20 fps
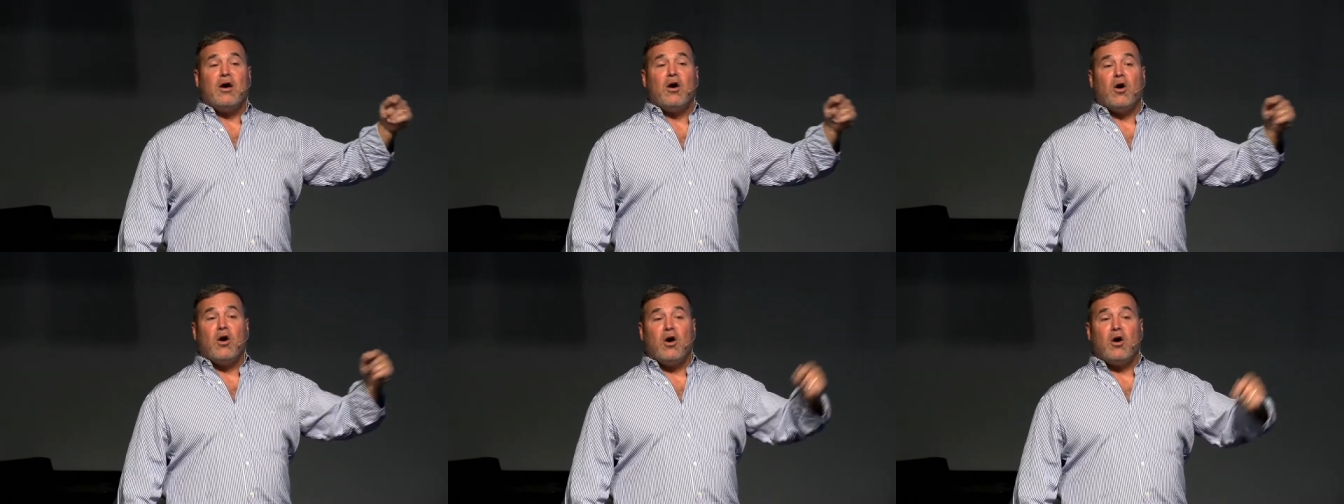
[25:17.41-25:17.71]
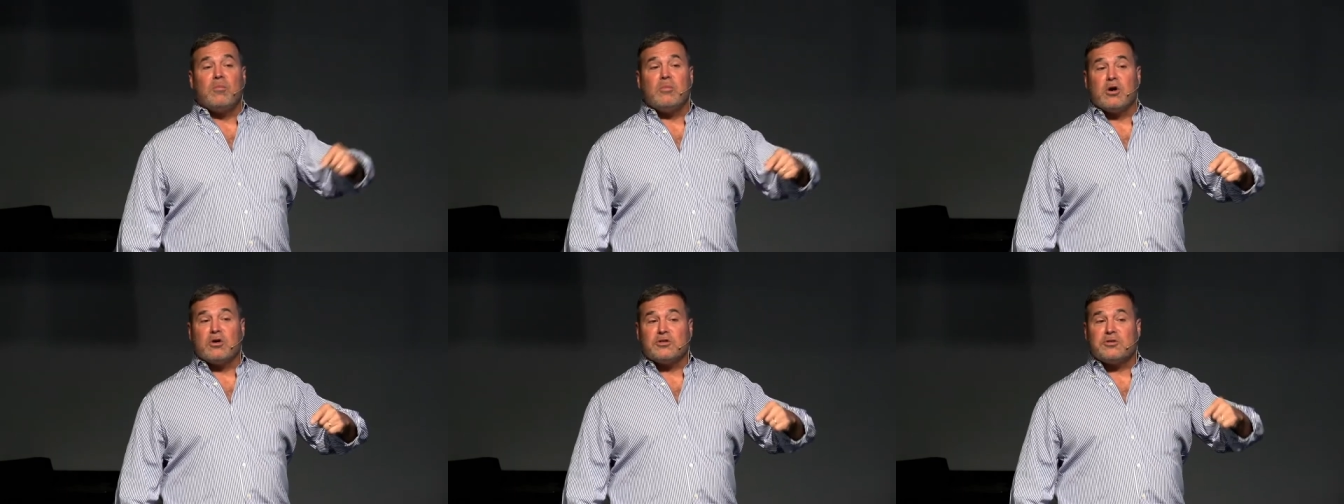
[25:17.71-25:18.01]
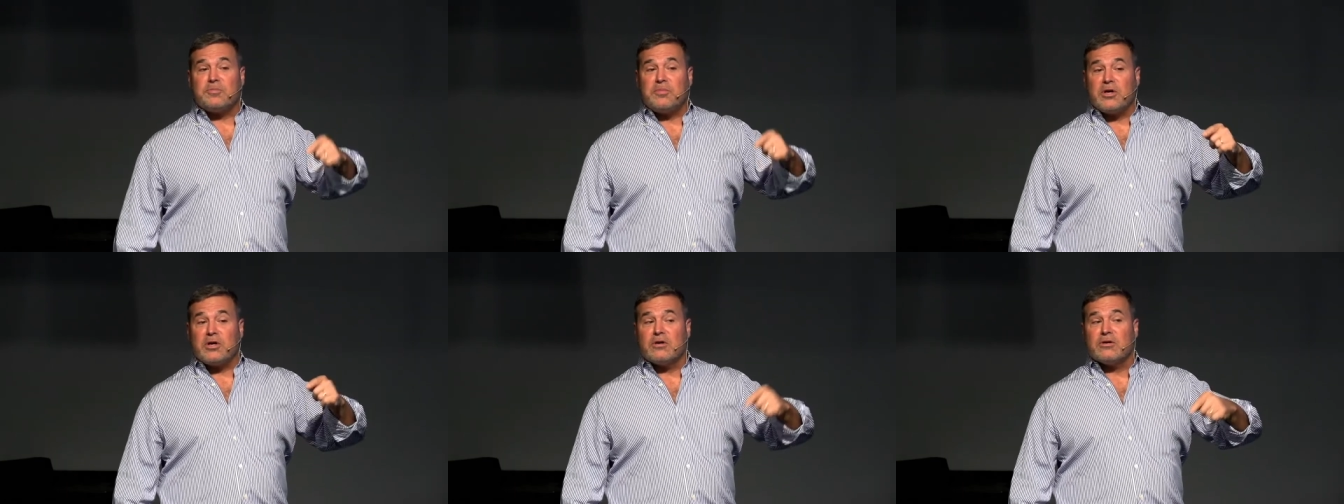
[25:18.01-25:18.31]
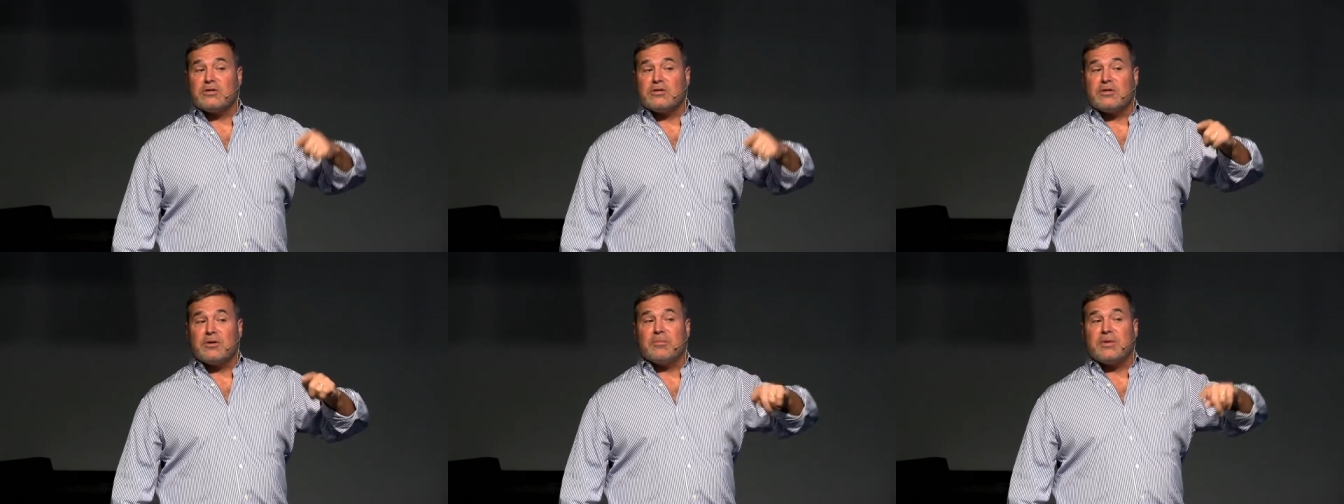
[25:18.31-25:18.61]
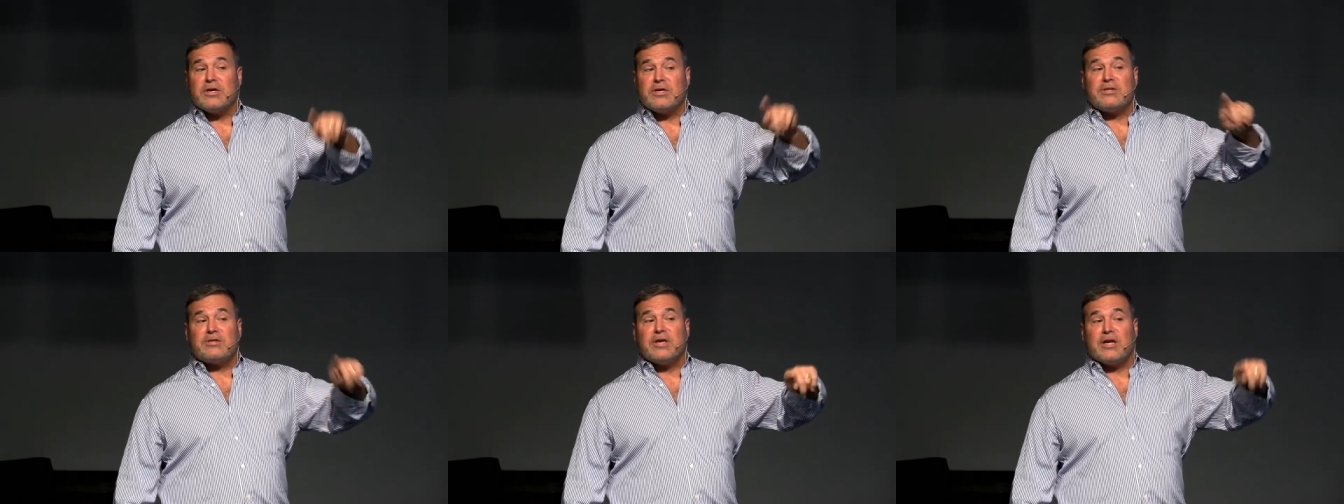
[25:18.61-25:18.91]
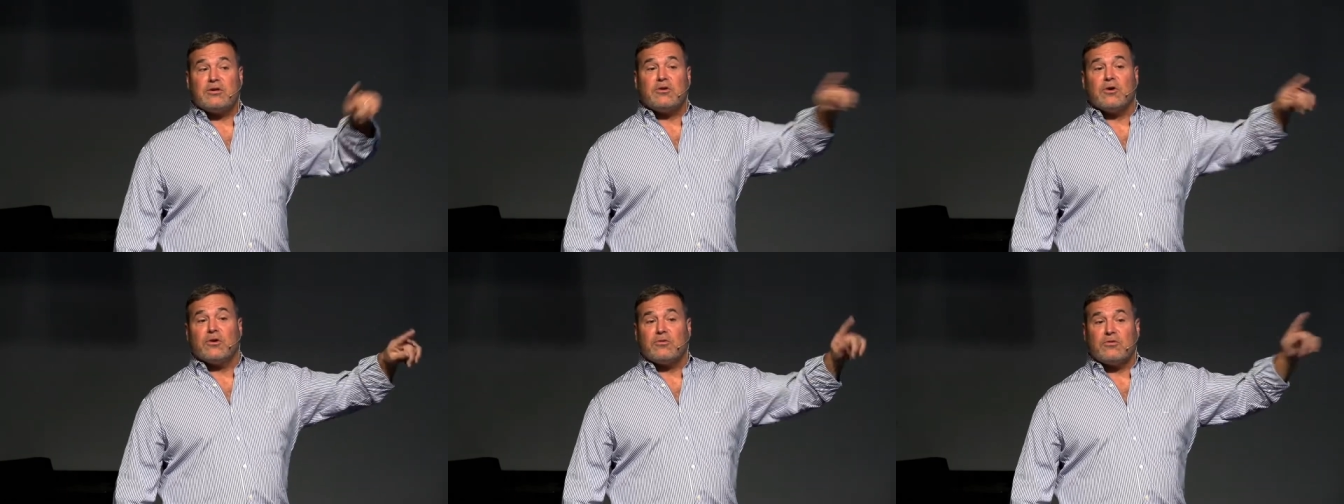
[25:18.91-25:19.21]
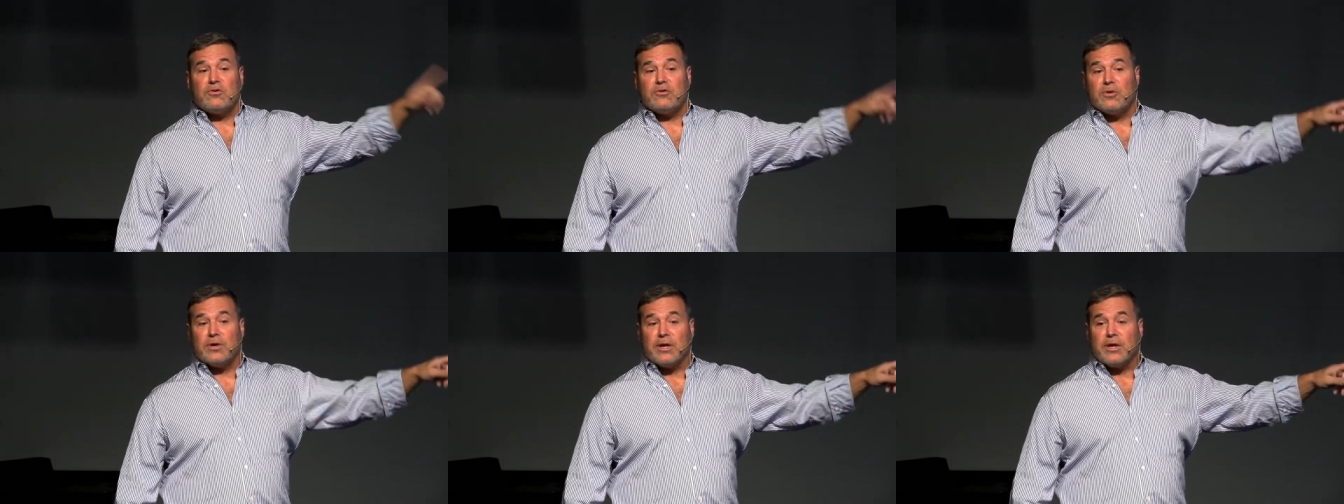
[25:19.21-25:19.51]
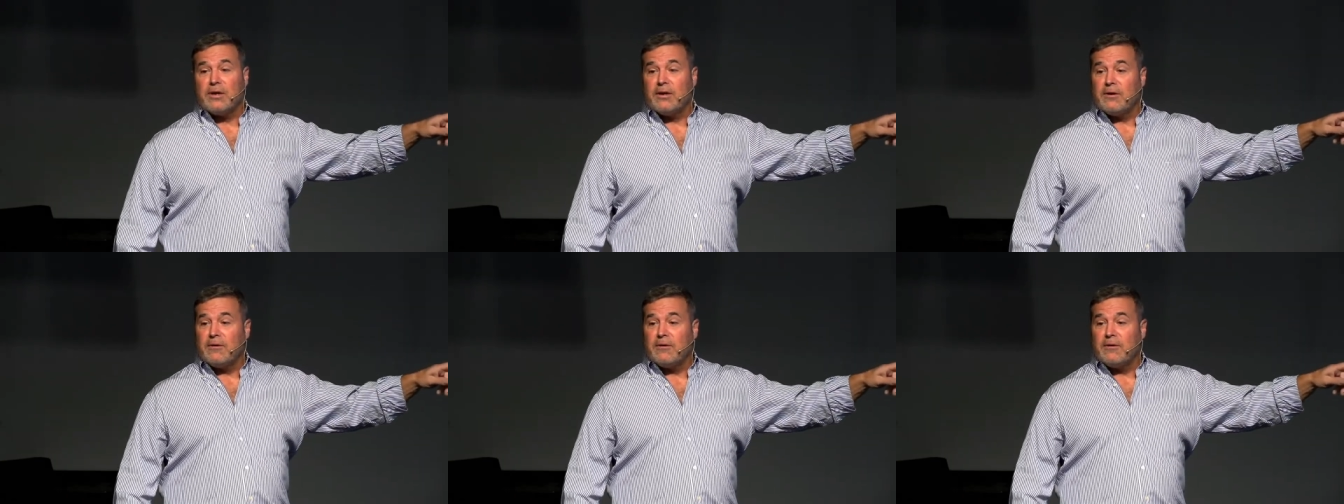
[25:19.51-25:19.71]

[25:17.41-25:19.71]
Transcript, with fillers: almost because somebody said don't do it